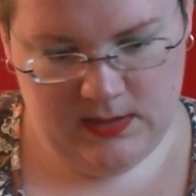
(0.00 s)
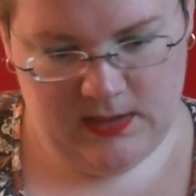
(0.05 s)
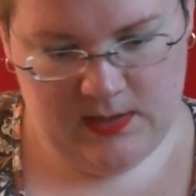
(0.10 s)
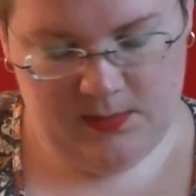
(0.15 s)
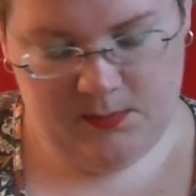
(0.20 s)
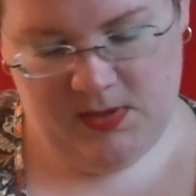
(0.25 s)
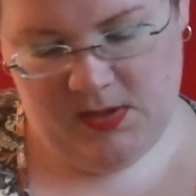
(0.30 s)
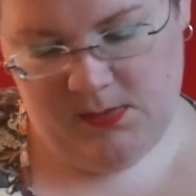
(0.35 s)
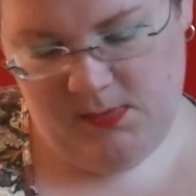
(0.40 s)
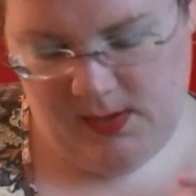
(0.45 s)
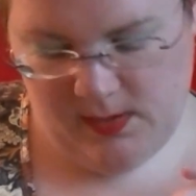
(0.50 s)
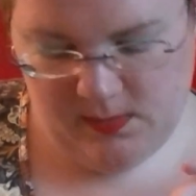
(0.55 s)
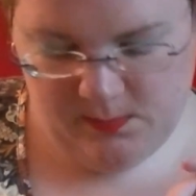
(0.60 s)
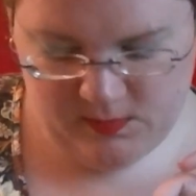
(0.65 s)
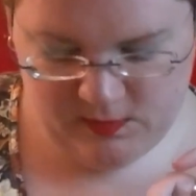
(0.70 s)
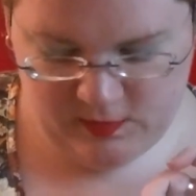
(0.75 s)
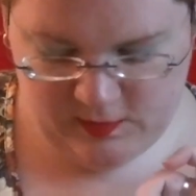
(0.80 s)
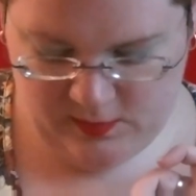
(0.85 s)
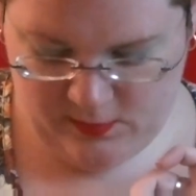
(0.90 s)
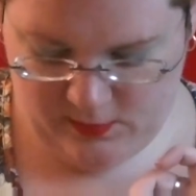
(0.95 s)
And maybe the
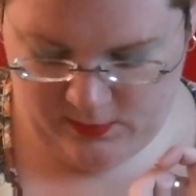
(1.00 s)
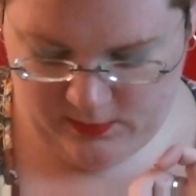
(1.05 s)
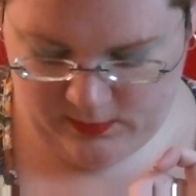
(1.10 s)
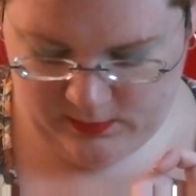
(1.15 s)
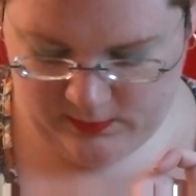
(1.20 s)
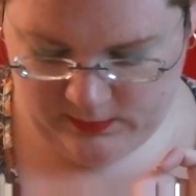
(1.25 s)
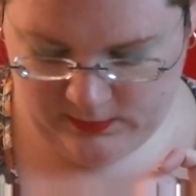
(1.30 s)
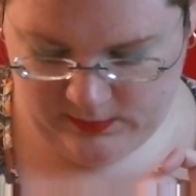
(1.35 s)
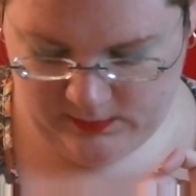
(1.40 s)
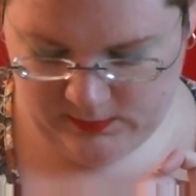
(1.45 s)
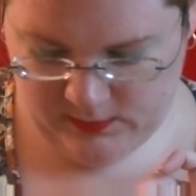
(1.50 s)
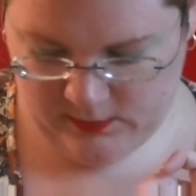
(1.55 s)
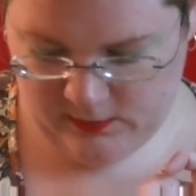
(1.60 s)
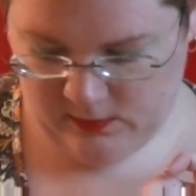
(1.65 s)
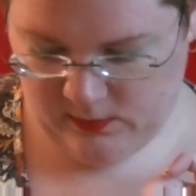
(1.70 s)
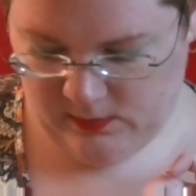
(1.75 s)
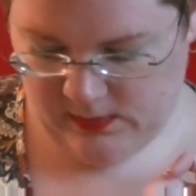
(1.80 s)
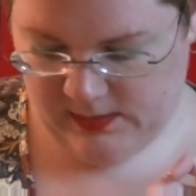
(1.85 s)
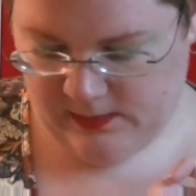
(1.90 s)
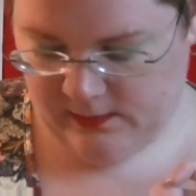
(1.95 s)
material is even
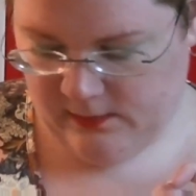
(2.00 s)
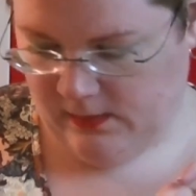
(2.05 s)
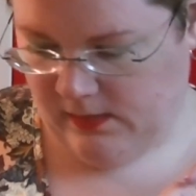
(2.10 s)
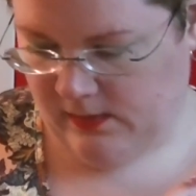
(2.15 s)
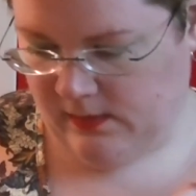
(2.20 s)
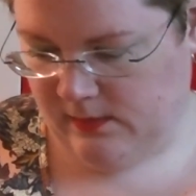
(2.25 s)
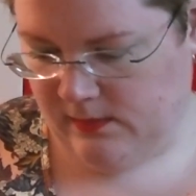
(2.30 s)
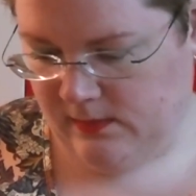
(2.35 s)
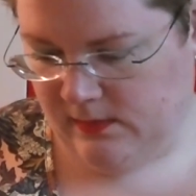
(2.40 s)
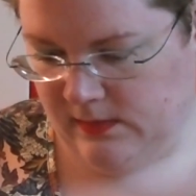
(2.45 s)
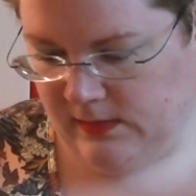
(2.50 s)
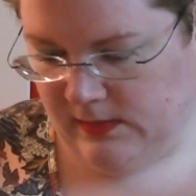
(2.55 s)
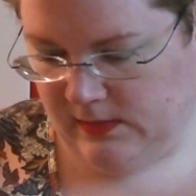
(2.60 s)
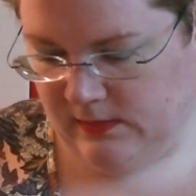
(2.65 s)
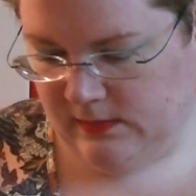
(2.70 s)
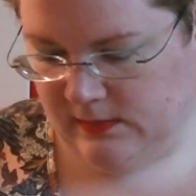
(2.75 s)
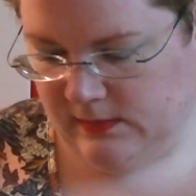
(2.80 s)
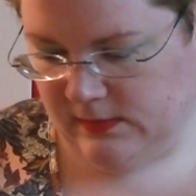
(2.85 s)
so nice and